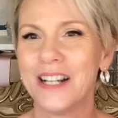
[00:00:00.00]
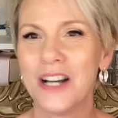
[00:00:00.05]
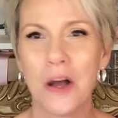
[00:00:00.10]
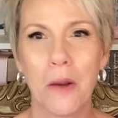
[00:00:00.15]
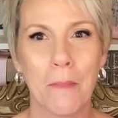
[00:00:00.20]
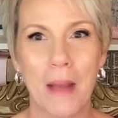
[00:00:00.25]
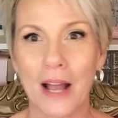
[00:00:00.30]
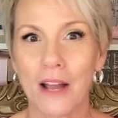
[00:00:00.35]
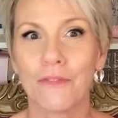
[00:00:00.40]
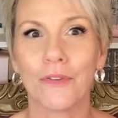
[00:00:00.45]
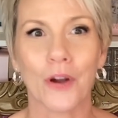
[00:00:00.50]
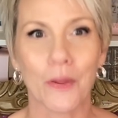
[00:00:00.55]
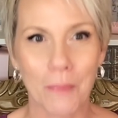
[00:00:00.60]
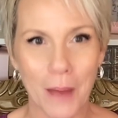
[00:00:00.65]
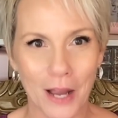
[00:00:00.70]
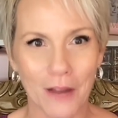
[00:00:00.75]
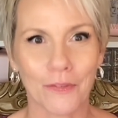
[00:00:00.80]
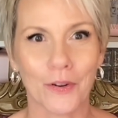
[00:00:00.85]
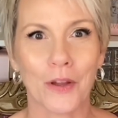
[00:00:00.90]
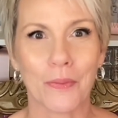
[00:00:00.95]
Back and forth,
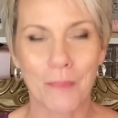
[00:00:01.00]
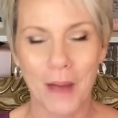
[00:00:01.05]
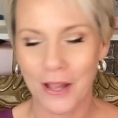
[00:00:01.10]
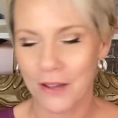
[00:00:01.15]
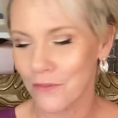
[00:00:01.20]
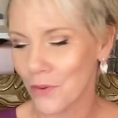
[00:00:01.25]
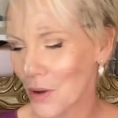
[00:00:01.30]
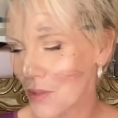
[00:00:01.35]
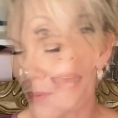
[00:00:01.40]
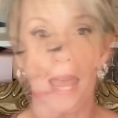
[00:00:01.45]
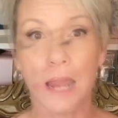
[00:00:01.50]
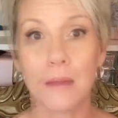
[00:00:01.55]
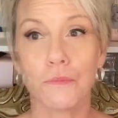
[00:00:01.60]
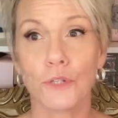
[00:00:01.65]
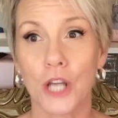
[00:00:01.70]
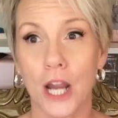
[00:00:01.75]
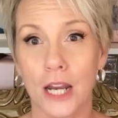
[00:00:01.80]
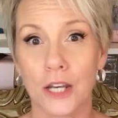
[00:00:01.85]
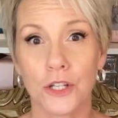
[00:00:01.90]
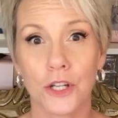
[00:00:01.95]
back and forth, back and forth. Game
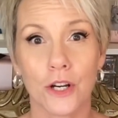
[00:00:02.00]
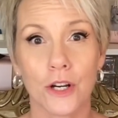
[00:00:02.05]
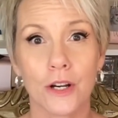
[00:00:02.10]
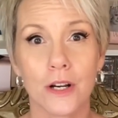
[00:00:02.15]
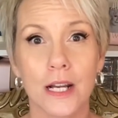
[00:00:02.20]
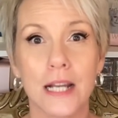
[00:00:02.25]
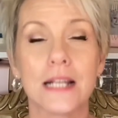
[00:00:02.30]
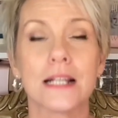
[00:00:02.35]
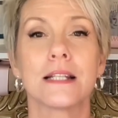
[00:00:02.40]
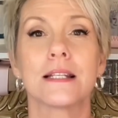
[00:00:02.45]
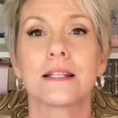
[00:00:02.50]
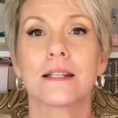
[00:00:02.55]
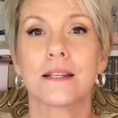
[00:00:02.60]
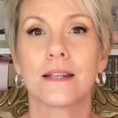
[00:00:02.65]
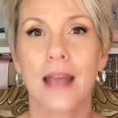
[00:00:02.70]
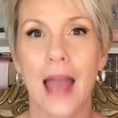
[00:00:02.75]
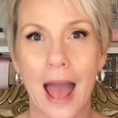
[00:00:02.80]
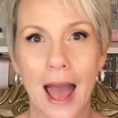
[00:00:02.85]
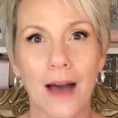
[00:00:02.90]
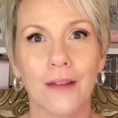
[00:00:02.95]
changer is
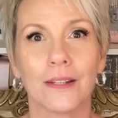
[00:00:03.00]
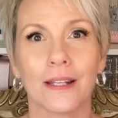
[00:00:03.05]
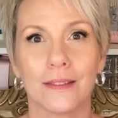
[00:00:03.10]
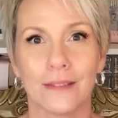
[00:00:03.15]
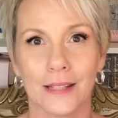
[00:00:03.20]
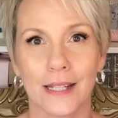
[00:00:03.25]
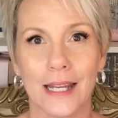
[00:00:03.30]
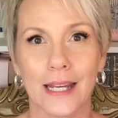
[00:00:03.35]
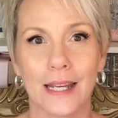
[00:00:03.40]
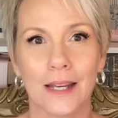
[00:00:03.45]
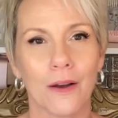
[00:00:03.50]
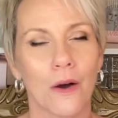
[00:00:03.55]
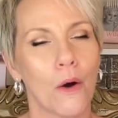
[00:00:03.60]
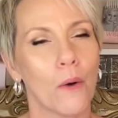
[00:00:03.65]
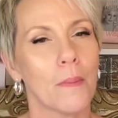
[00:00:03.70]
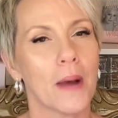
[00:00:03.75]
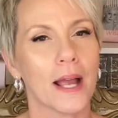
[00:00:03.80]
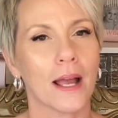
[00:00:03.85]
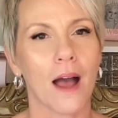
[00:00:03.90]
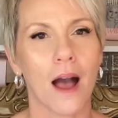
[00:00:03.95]
Calendly. Oh
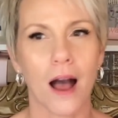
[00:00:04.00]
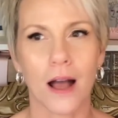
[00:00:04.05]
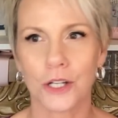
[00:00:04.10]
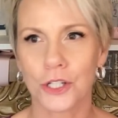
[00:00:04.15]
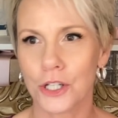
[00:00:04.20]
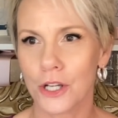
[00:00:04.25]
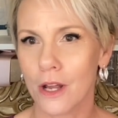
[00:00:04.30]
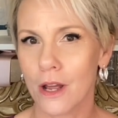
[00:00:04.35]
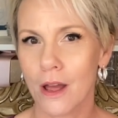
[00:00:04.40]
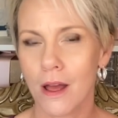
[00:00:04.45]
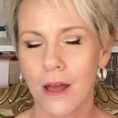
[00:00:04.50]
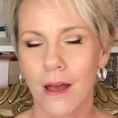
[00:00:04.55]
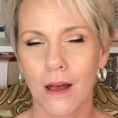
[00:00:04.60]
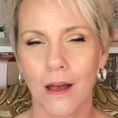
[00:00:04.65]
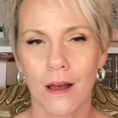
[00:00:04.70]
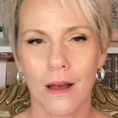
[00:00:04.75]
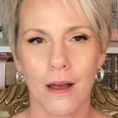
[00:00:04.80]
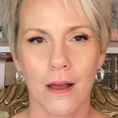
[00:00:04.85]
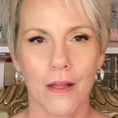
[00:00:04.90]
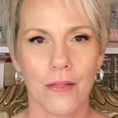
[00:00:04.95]
my gosh.
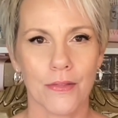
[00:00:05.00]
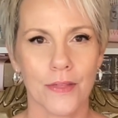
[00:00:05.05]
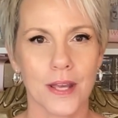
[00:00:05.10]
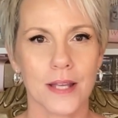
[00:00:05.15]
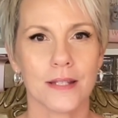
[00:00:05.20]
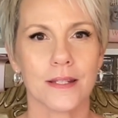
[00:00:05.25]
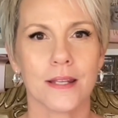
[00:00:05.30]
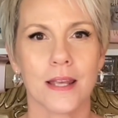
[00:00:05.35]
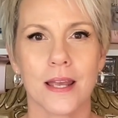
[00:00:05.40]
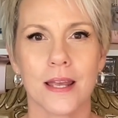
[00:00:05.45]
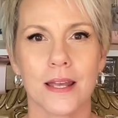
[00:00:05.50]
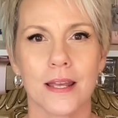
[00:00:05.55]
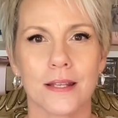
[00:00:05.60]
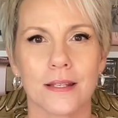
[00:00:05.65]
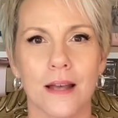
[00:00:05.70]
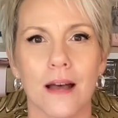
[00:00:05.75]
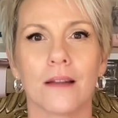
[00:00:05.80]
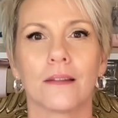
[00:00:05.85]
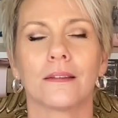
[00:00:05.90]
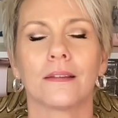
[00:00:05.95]
This is
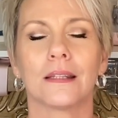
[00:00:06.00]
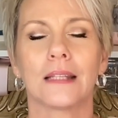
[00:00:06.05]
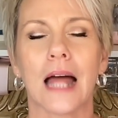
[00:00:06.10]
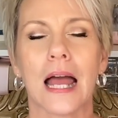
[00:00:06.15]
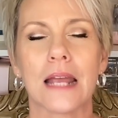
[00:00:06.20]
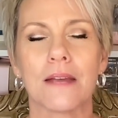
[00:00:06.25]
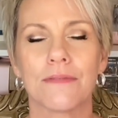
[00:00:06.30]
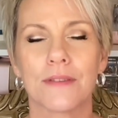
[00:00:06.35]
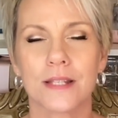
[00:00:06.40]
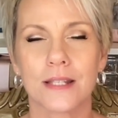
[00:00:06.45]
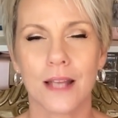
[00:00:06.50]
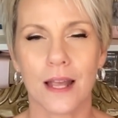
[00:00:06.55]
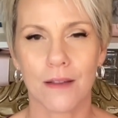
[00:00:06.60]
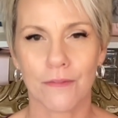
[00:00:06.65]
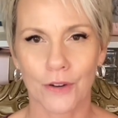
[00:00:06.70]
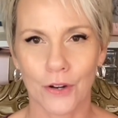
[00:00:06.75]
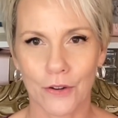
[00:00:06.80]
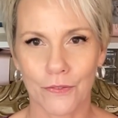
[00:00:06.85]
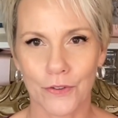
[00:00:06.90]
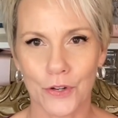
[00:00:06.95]
a
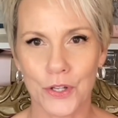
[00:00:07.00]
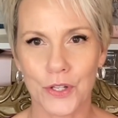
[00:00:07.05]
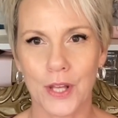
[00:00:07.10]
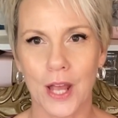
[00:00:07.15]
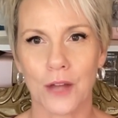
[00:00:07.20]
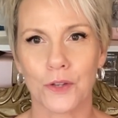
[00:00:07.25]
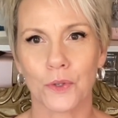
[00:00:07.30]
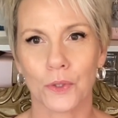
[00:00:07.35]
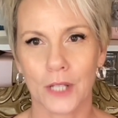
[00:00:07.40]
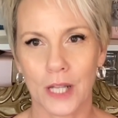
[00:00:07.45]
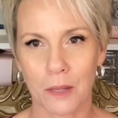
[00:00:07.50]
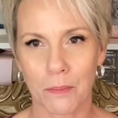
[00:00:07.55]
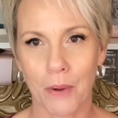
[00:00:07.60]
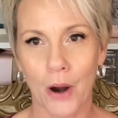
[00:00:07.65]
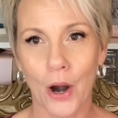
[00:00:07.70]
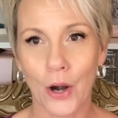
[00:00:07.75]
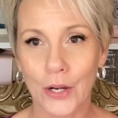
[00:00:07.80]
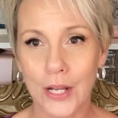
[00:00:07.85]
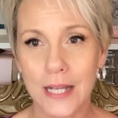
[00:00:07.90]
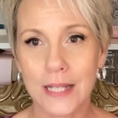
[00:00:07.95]
lifesaver for scheduling
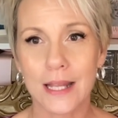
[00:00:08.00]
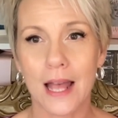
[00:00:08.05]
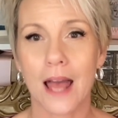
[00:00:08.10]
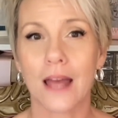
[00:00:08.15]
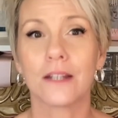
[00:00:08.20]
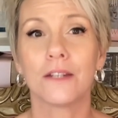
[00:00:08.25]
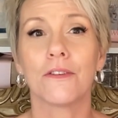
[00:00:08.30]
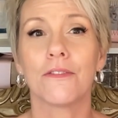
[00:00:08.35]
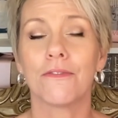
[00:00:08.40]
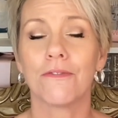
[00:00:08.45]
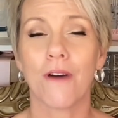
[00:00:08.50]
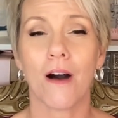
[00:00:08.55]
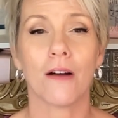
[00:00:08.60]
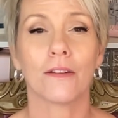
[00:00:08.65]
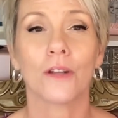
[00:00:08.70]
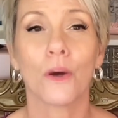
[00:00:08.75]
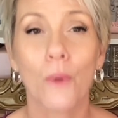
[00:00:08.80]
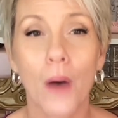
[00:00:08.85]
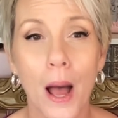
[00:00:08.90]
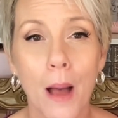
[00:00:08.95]
parties and
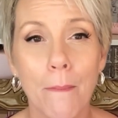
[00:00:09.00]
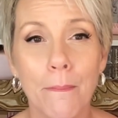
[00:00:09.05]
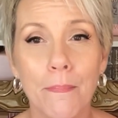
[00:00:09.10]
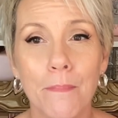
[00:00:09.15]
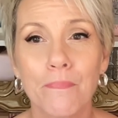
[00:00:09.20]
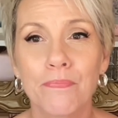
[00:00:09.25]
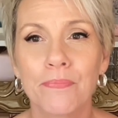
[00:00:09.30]
follow-up.